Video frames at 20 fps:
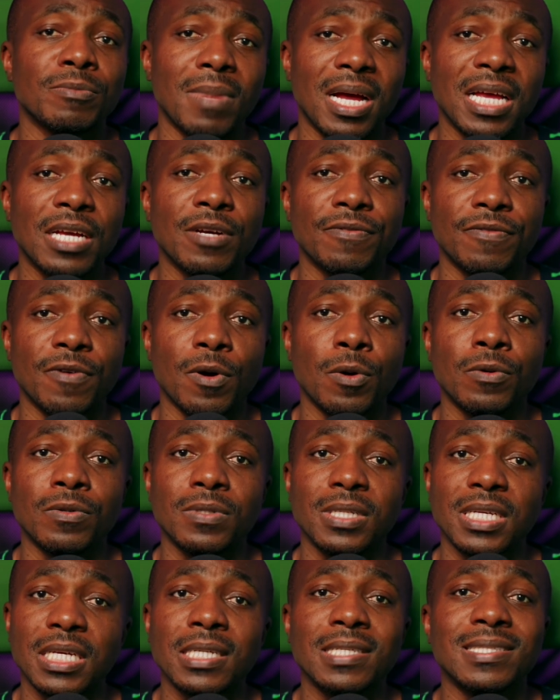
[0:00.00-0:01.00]

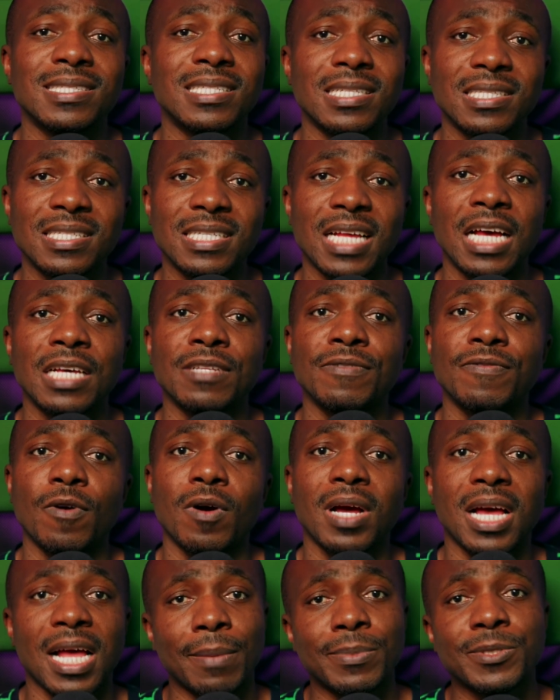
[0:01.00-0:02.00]
microphone is designed for
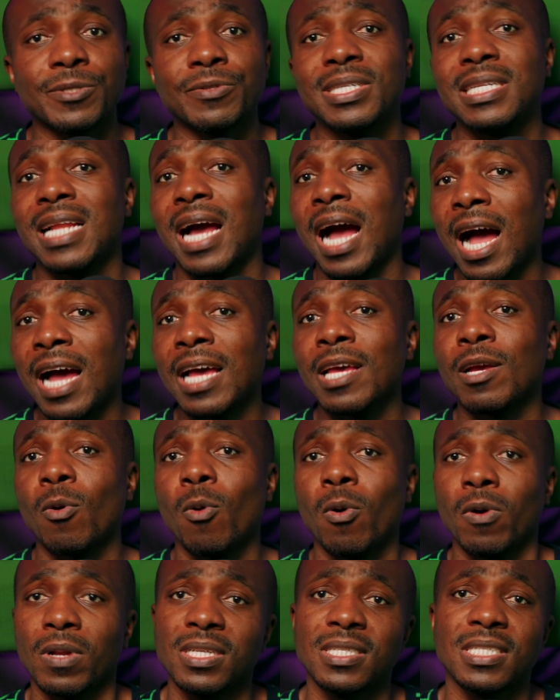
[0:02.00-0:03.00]
capturing high
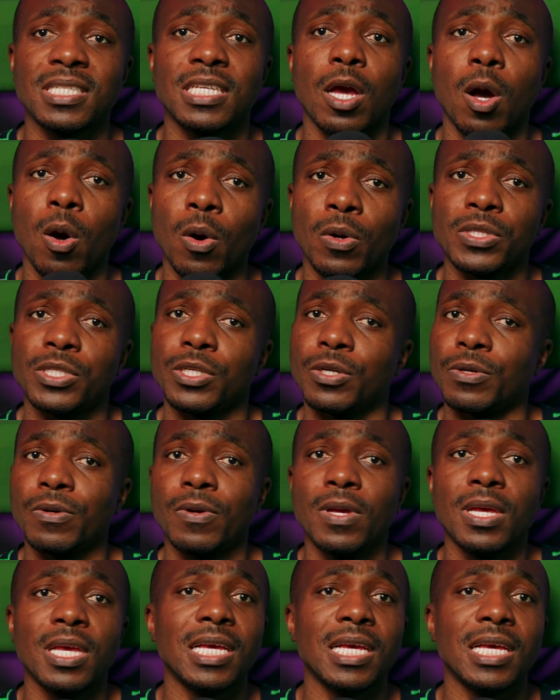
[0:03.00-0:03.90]
quality audio